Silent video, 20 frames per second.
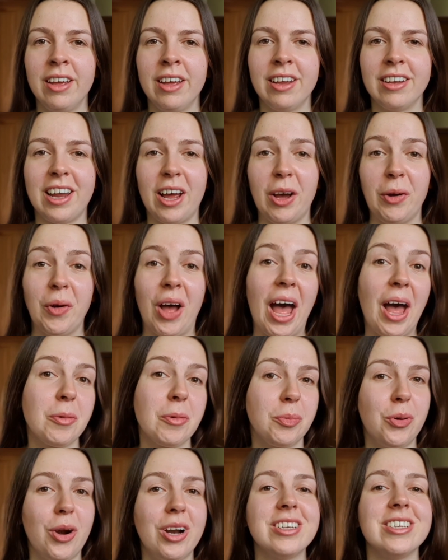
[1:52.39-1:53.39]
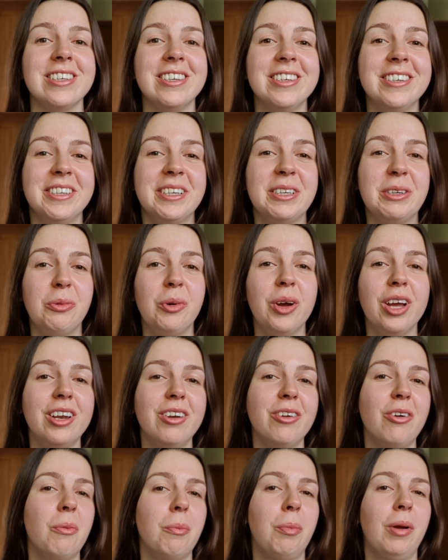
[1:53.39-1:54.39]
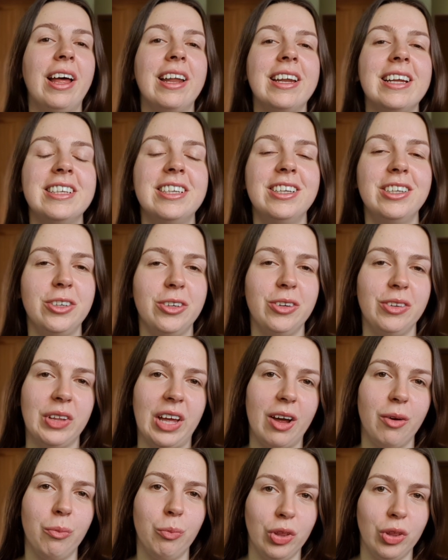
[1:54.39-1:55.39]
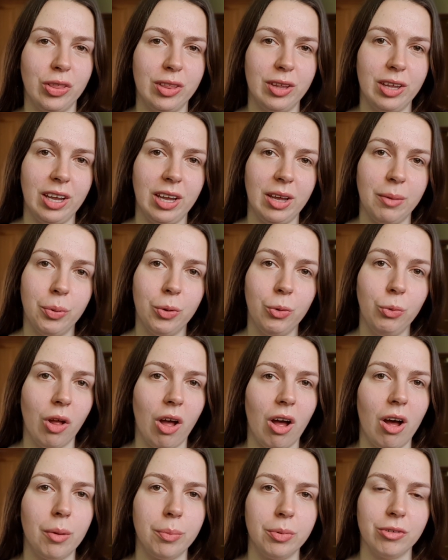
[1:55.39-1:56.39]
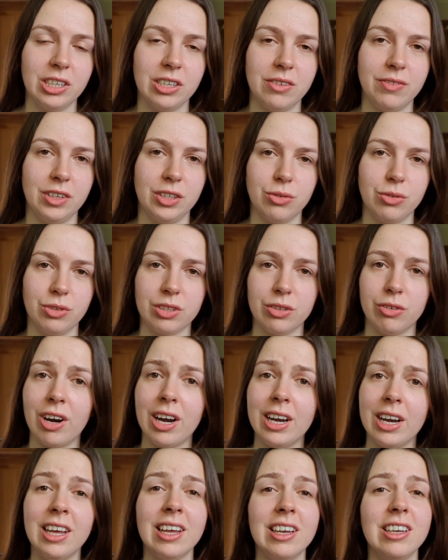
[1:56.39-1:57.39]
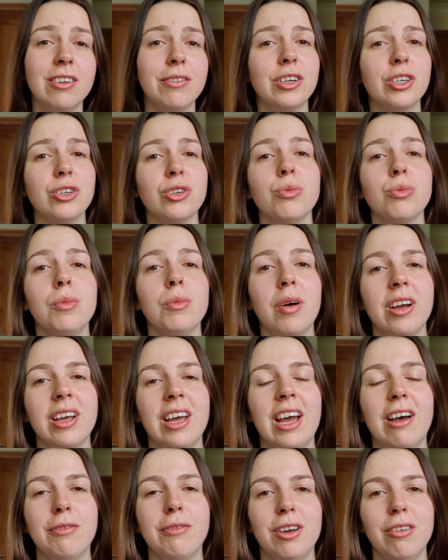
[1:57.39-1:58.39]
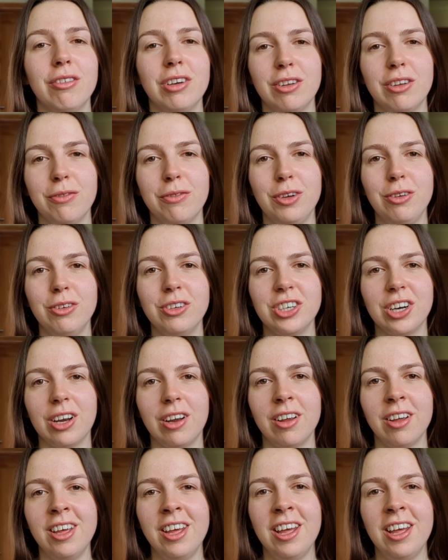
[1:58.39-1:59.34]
Now, at present, we're not planning to do that with the Poole Harbour individuals or any individuals we might have here in the future.